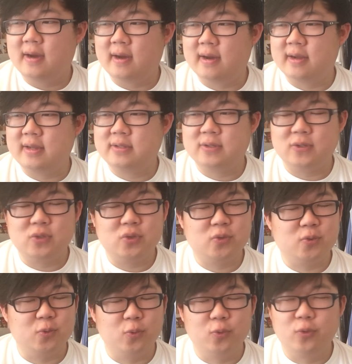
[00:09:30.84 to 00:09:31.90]
uh, it's
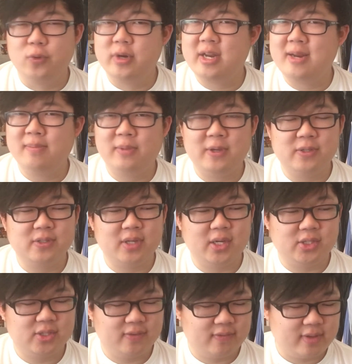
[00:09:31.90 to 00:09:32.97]
extremely
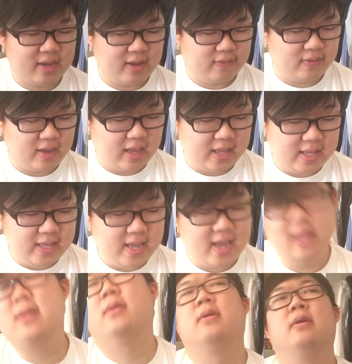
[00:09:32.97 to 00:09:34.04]
slice of life. And
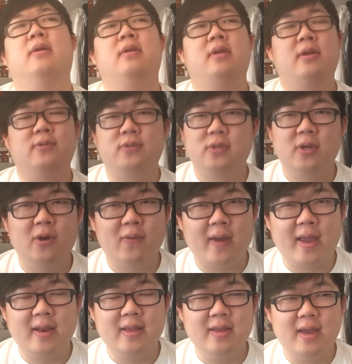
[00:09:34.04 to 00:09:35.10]
yet, it's
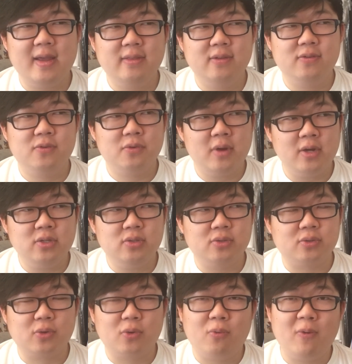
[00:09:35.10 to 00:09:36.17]
KyoAni, and the direction
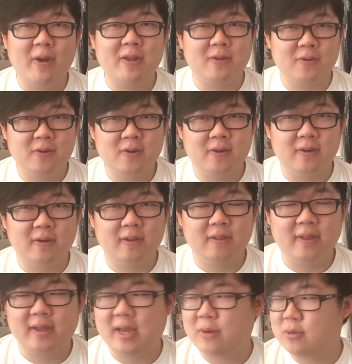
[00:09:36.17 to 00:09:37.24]
is quite good.
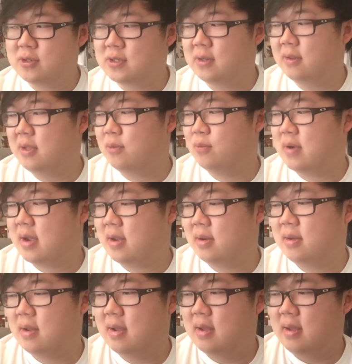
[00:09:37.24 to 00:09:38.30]
Like I recently
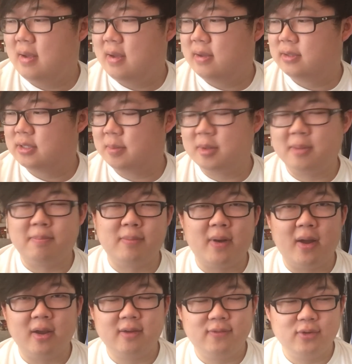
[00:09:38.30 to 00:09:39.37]
read some of the
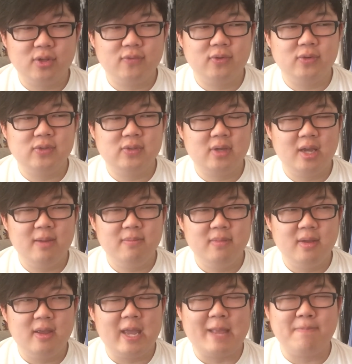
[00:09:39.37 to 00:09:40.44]
manga for the first
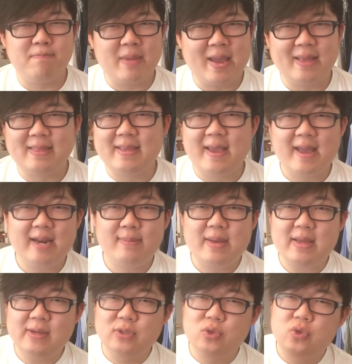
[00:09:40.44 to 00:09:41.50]
time, and man, the anime
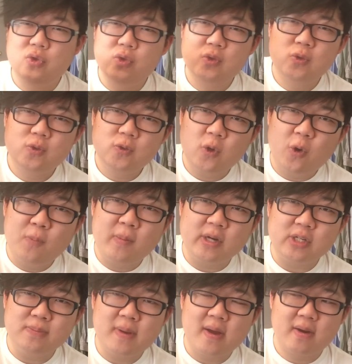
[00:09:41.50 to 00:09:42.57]
is so
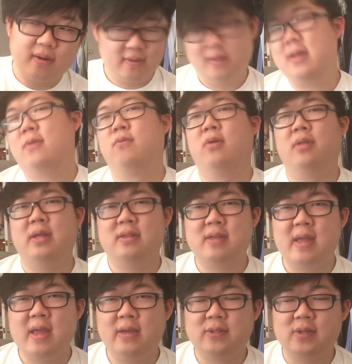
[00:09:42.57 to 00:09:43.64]
much better. It really
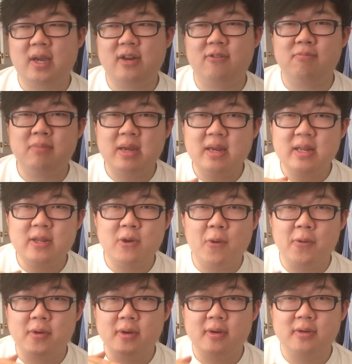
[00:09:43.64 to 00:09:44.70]
takes kind of
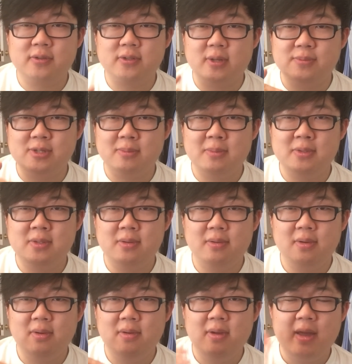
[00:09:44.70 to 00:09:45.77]
mediocre subject
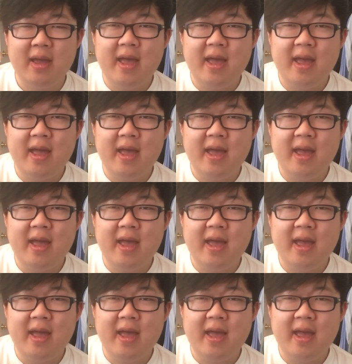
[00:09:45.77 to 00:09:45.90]
material